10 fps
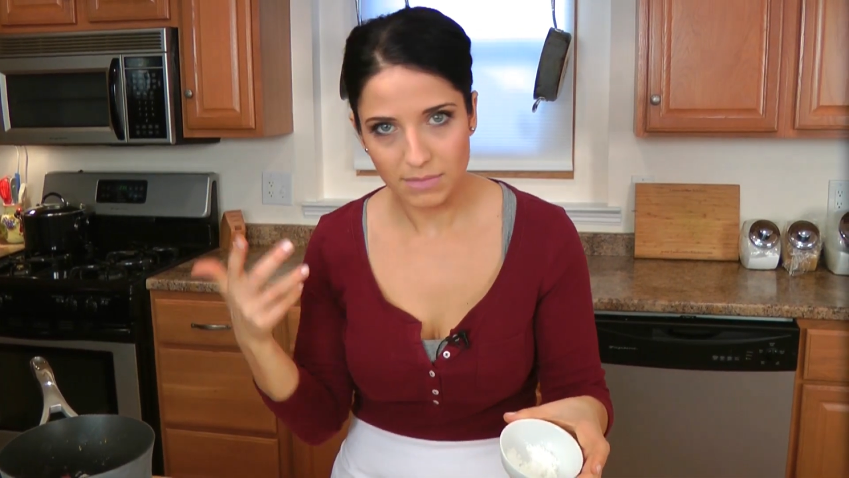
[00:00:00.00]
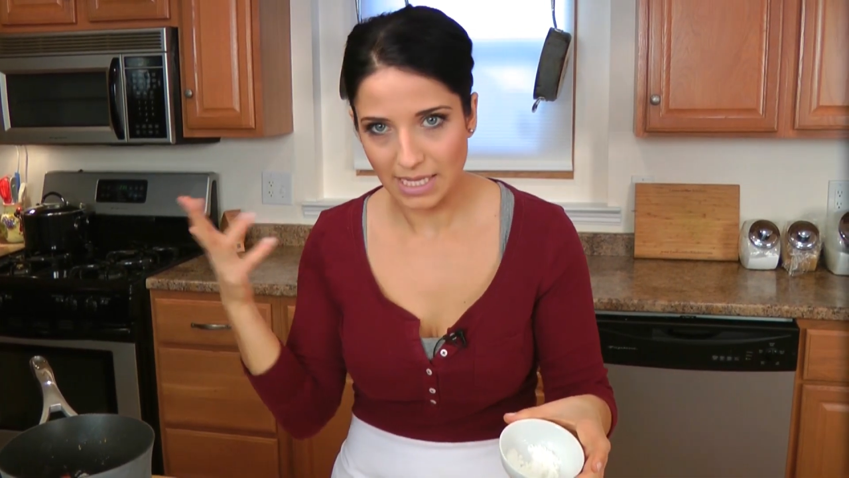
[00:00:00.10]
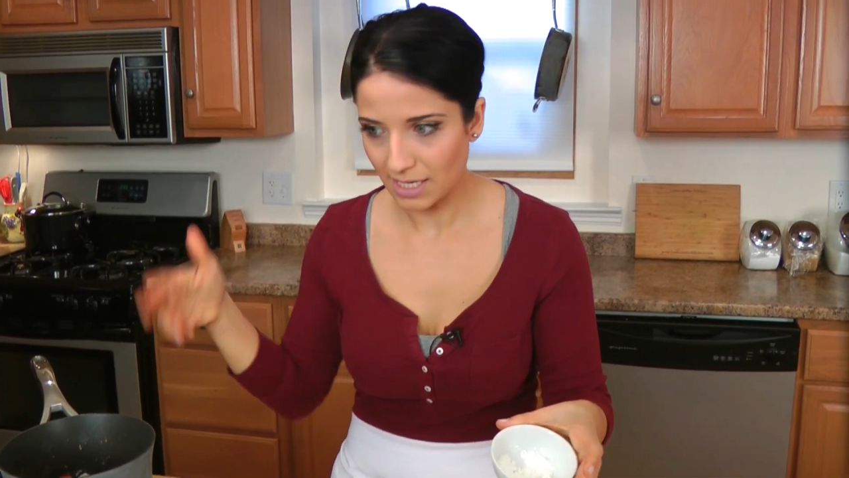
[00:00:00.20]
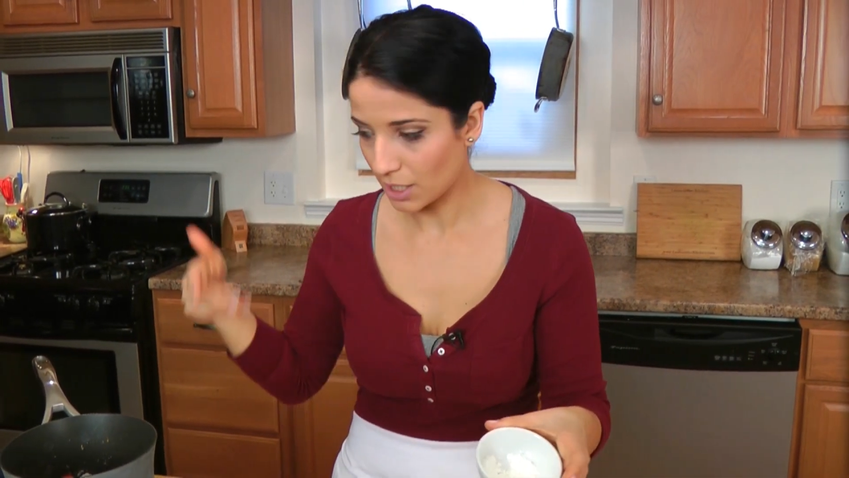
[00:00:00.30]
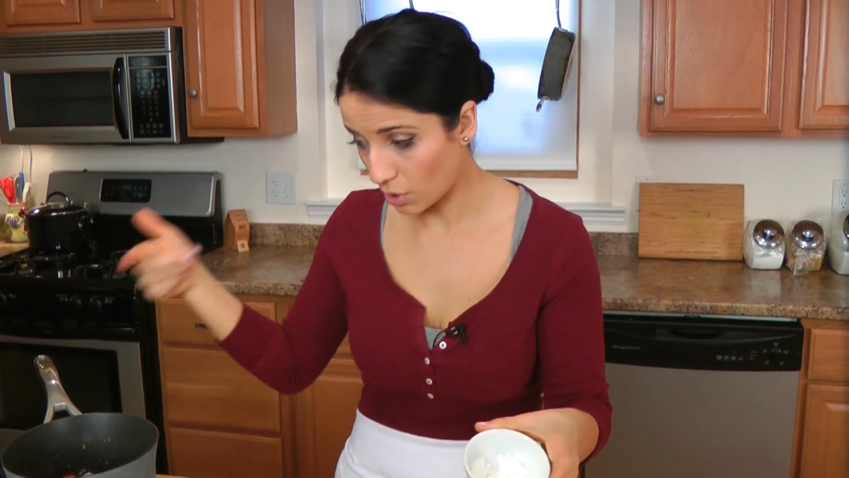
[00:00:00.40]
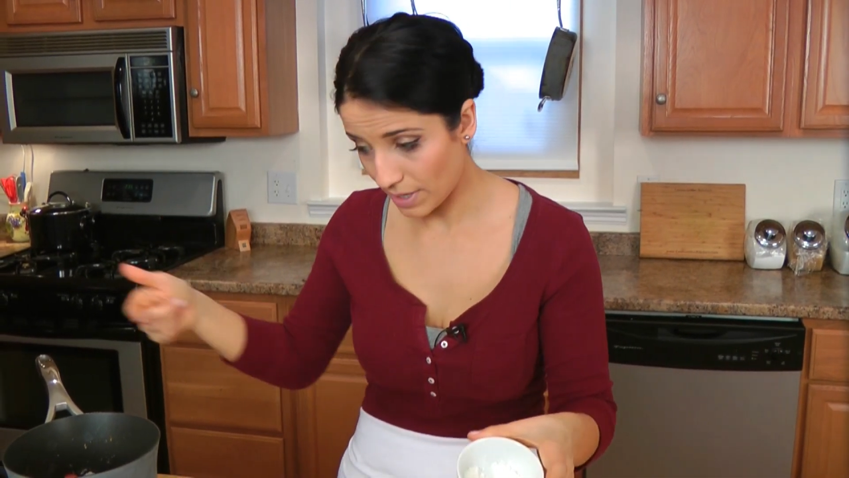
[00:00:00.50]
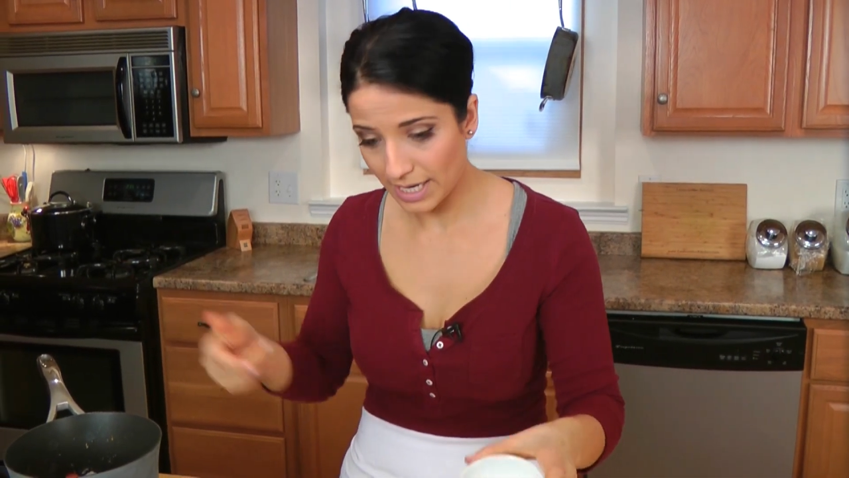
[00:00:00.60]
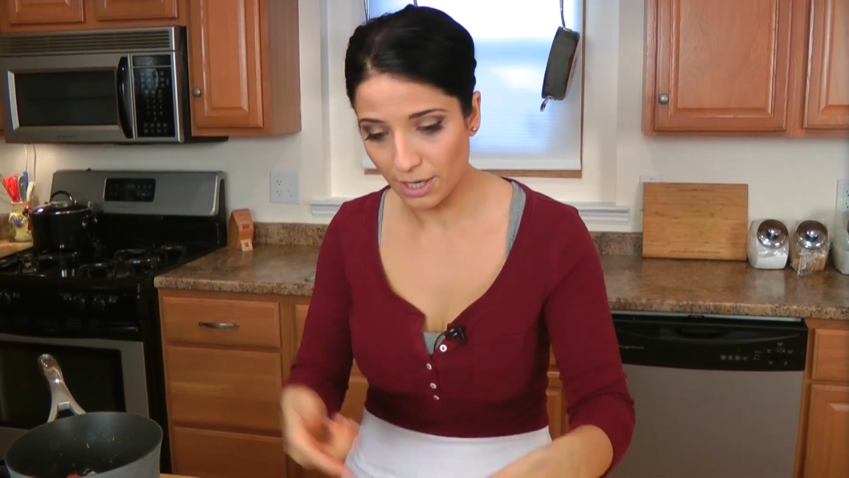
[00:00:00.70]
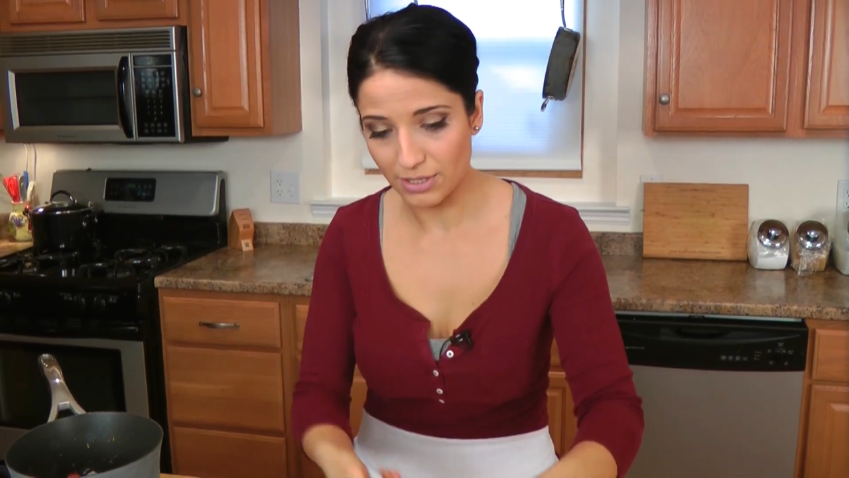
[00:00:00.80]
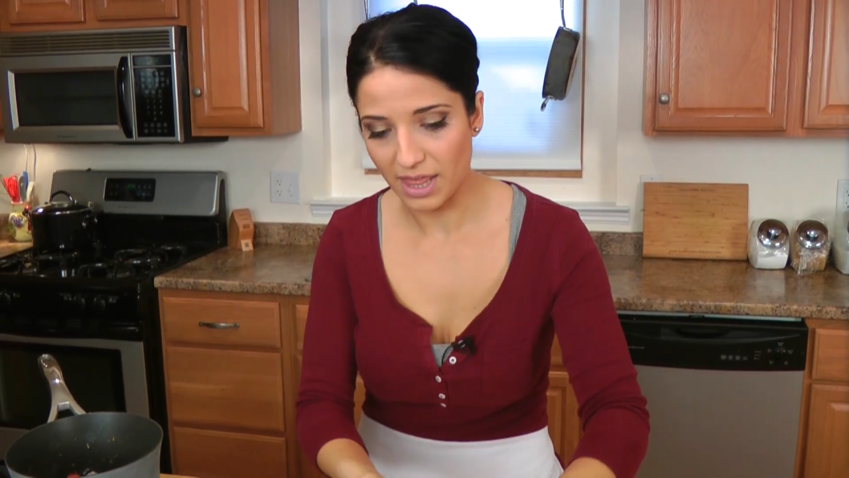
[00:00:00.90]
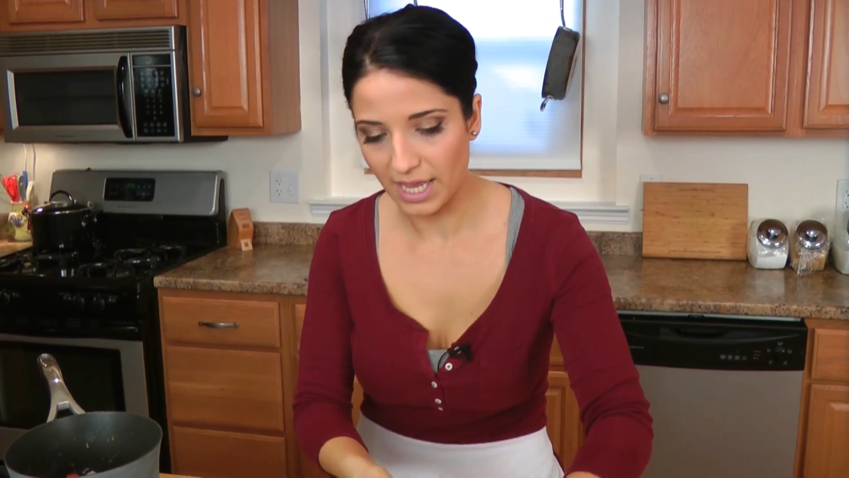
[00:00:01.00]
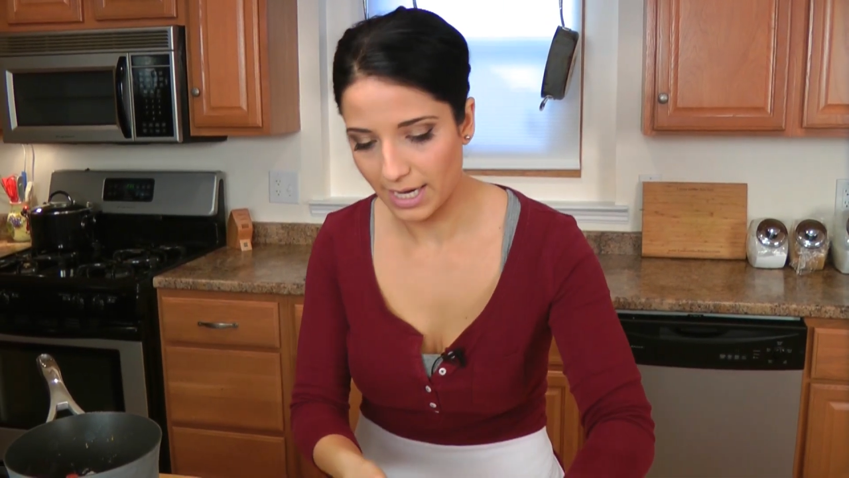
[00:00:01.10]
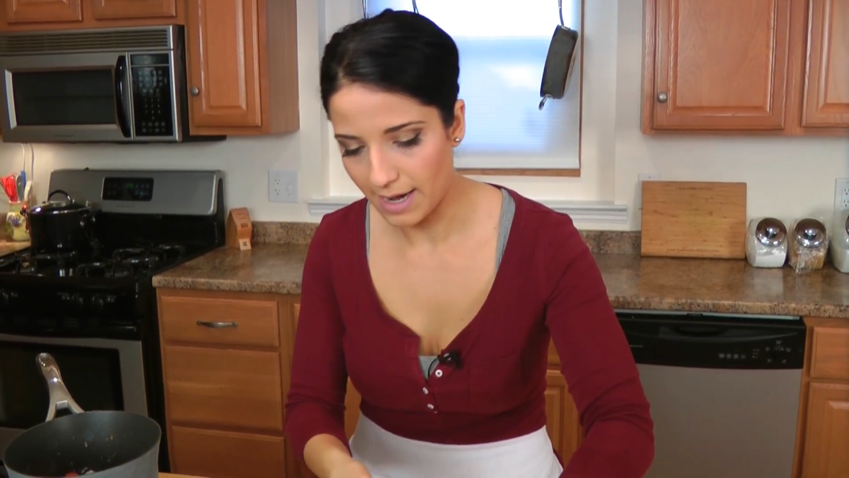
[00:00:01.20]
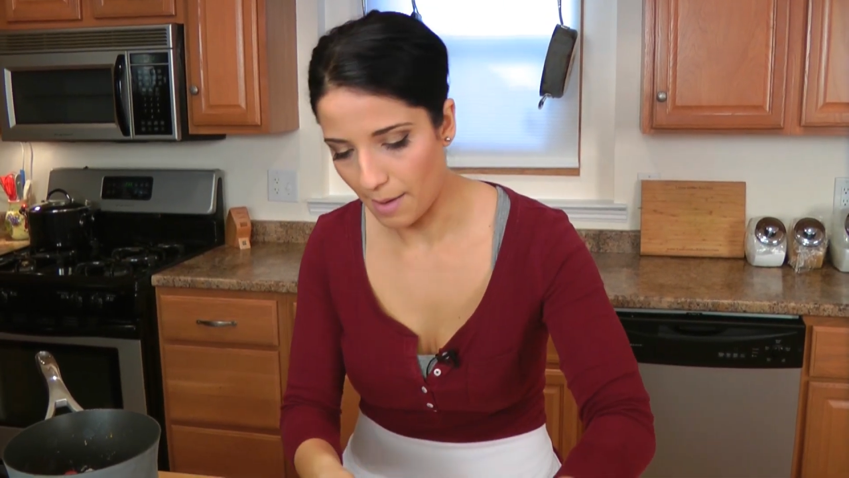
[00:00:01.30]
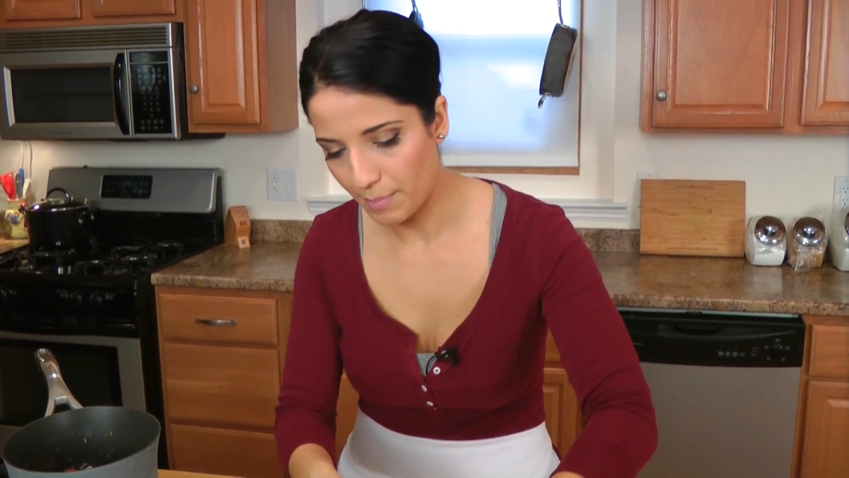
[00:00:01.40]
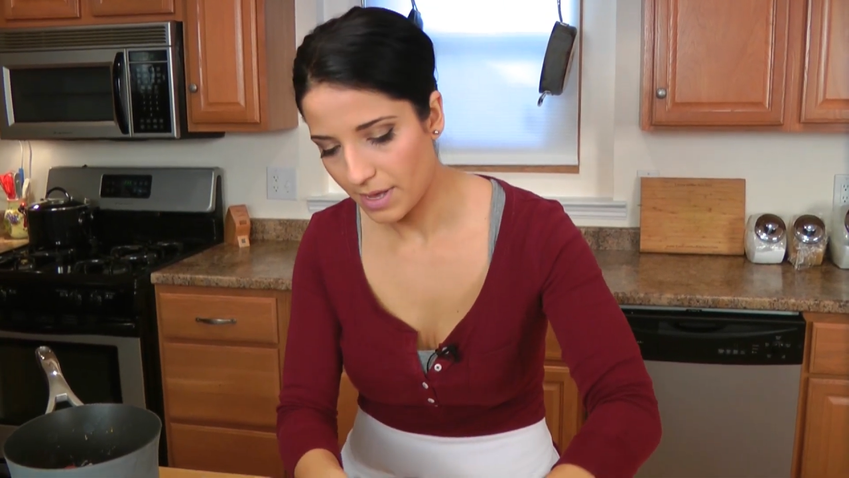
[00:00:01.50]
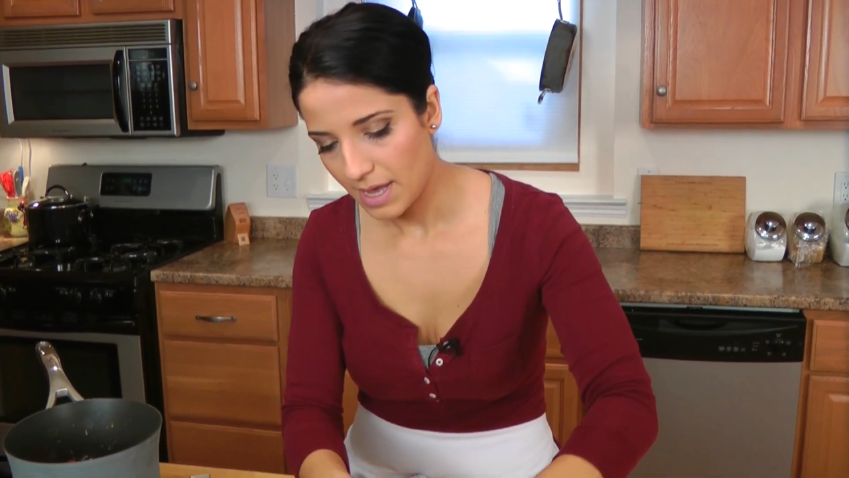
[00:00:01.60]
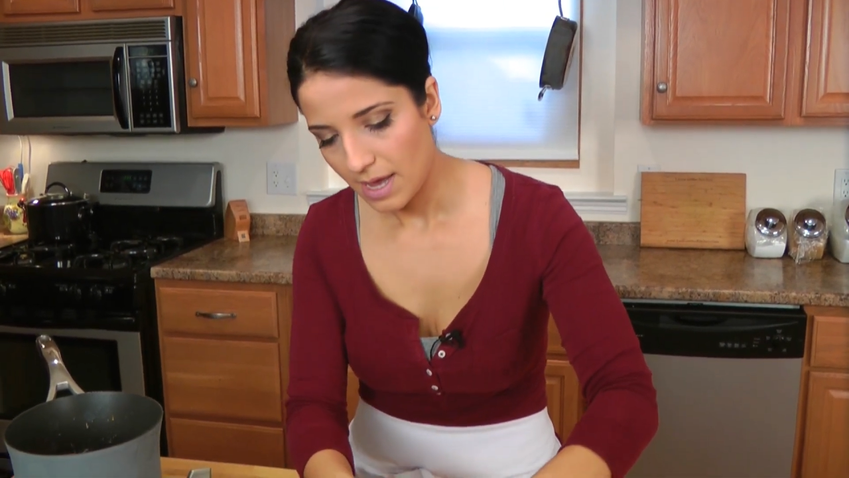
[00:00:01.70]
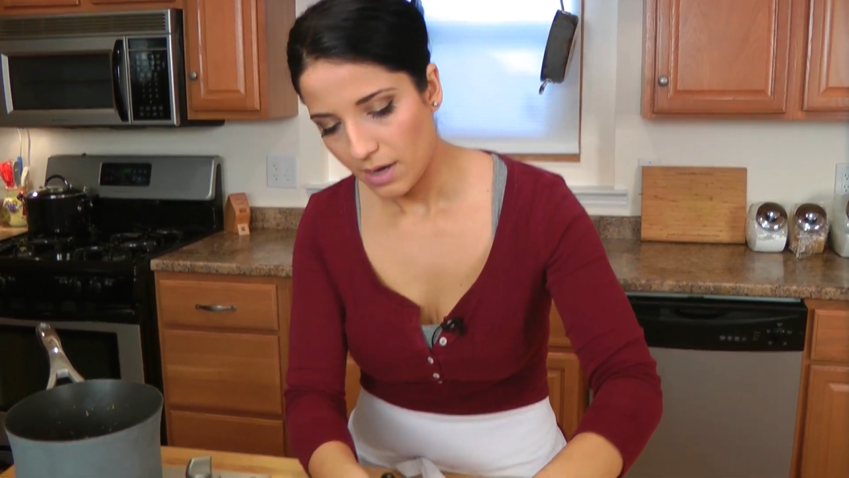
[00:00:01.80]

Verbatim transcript: that's gonna go in here to thicken it up.